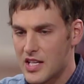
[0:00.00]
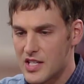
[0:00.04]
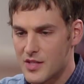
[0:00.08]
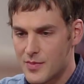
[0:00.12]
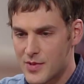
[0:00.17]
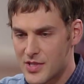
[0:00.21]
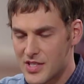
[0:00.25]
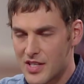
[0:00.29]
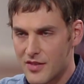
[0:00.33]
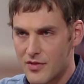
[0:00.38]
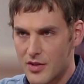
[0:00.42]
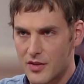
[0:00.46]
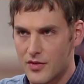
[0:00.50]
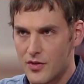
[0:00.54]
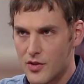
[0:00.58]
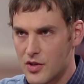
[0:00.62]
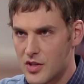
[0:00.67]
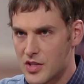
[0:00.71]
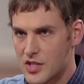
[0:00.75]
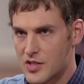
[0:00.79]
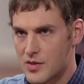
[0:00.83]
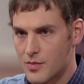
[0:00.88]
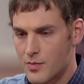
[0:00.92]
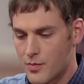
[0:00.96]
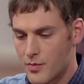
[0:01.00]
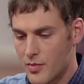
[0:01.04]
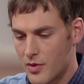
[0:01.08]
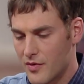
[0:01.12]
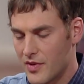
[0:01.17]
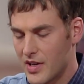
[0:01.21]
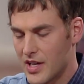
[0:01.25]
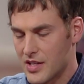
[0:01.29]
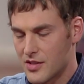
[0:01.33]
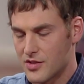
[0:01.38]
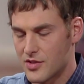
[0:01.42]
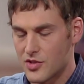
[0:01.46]
not a specific food to
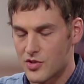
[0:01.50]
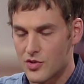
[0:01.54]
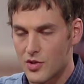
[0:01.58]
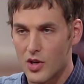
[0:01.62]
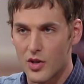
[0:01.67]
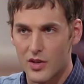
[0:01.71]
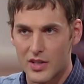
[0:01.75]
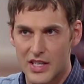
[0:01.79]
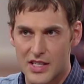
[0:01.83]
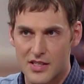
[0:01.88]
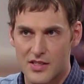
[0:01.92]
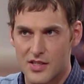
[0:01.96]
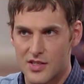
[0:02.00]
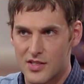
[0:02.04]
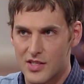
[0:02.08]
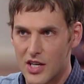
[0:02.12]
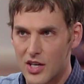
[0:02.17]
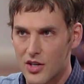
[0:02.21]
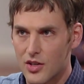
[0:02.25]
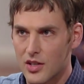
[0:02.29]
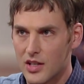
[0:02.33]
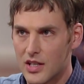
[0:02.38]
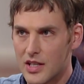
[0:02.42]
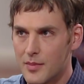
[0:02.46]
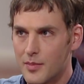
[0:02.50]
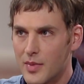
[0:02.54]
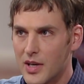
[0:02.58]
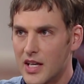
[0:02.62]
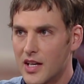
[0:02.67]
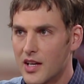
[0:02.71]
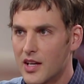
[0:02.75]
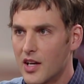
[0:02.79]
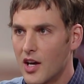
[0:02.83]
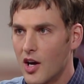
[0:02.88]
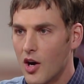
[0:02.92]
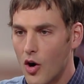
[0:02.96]
prevent stroke necessarily,
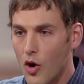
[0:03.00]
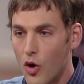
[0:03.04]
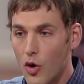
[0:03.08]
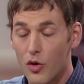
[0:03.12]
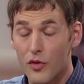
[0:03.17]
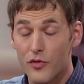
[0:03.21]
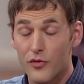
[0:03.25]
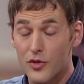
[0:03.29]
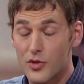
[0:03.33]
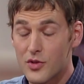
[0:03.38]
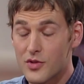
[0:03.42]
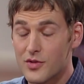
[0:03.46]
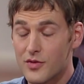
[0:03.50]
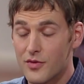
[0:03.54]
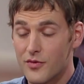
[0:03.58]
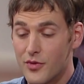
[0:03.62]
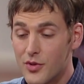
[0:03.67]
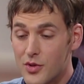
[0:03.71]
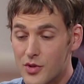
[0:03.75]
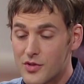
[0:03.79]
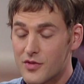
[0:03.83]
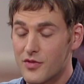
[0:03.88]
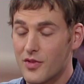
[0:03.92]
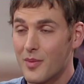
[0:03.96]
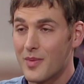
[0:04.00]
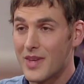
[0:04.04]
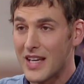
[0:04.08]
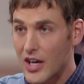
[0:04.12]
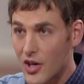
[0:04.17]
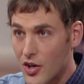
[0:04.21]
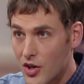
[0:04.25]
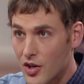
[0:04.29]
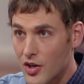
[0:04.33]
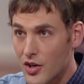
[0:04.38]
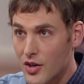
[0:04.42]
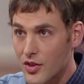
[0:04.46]
but whole foods from
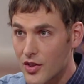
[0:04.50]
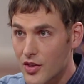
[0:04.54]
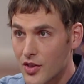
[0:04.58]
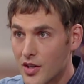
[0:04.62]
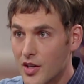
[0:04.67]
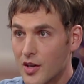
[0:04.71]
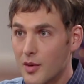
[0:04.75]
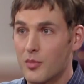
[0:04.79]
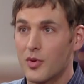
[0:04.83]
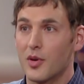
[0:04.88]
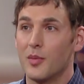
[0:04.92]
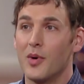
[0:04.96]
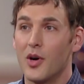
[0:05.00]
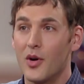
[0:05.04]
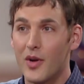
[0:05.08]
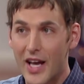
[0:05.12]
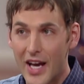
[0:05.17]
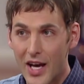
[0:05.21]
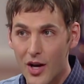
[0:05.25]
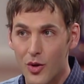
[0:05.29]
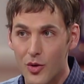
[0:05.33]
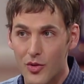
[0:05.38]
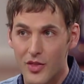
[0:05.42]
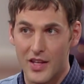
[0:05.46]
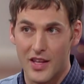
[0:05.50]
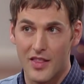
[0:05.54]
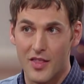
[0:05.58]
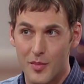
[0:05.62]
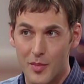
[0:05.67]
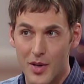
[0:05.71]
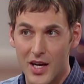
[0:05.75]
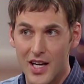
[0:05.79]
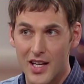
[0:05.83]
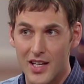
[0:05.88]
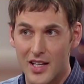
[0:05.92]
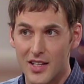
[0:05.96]
the earth promote health in
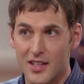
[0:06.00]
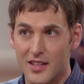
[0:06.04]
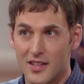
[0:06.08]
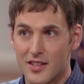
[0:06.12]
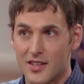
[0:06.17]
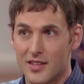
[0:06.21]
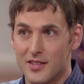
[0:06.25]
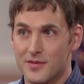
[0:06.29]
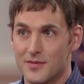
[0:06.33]
the body.